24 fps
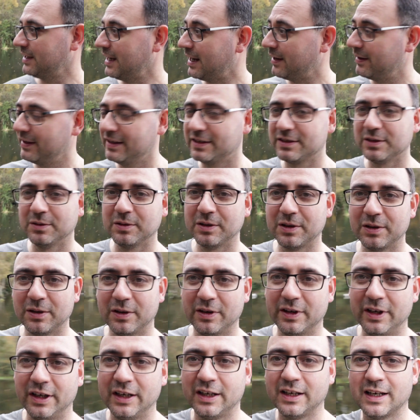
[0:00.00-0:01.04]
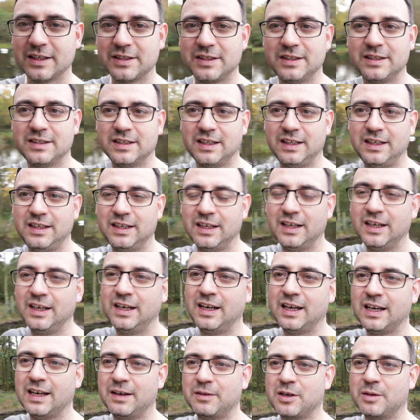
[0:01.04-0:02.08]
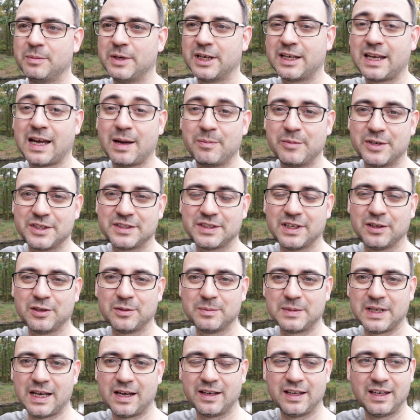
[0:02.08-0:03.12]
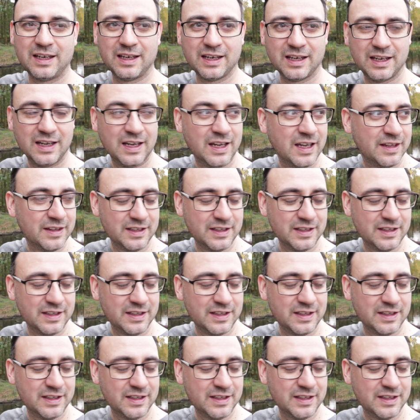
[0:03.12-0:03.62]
down in this little corner you can actually see I've got my camera set up down here.